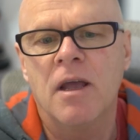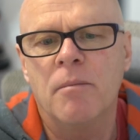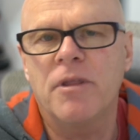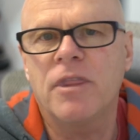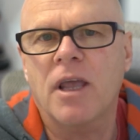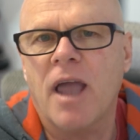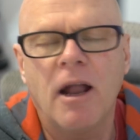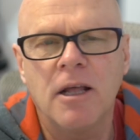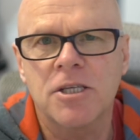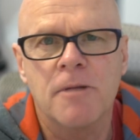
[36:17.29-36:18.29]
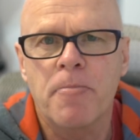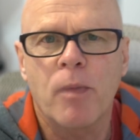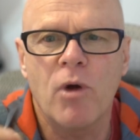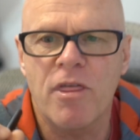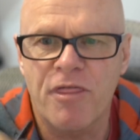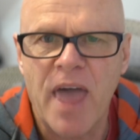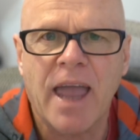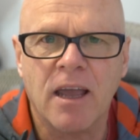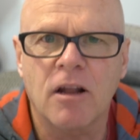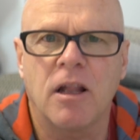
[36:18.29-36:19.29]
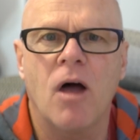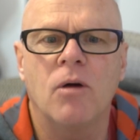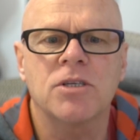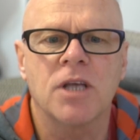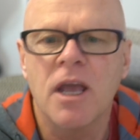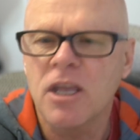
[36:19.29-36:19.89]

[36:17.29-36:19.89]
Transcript: But the colors were that close,